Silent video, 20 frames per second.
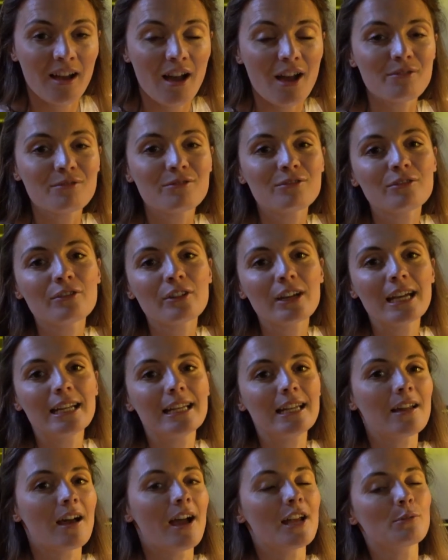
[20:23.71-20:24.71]
I
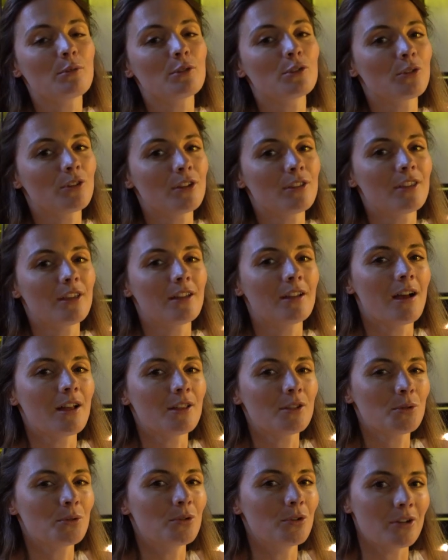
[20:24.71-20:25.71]
really liked what Jonathan, our
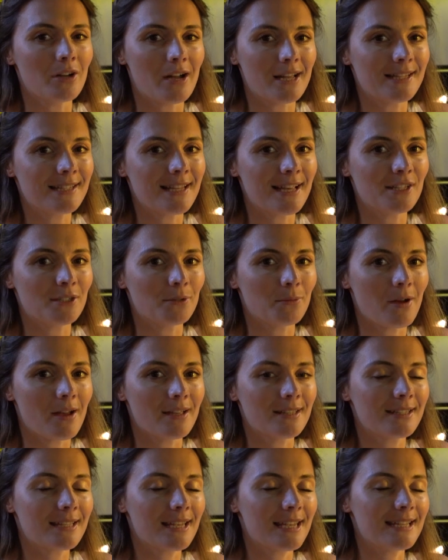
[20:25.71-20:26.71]
tour guide, said to
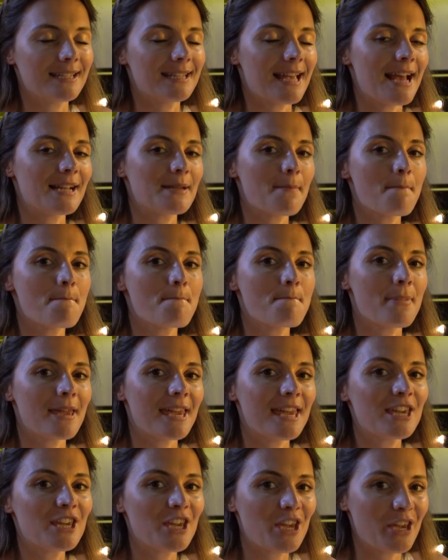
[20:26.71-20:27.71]
us. He said,
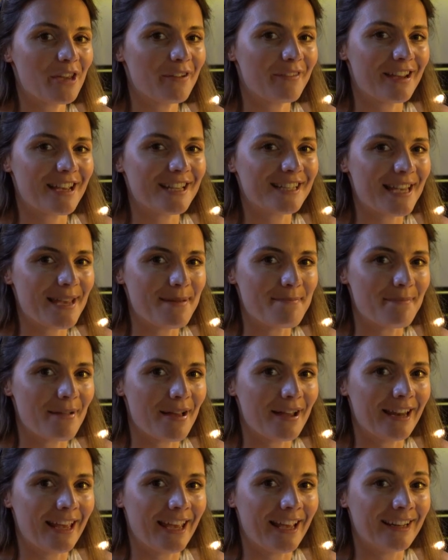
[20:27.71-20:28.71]
be curious in
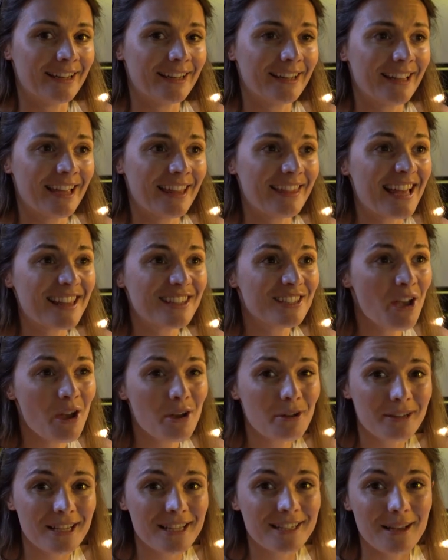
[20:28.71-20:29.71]
Berlin, and that
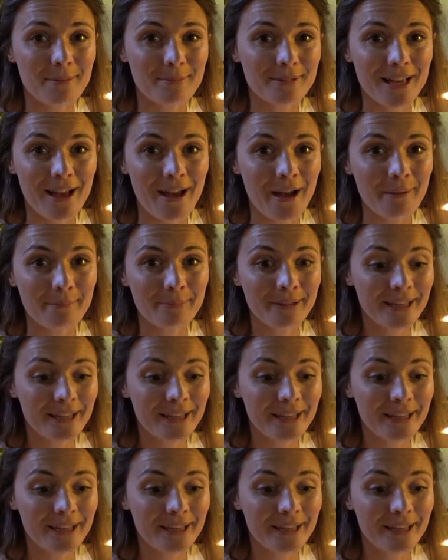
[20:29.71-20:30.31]
totally sums it up.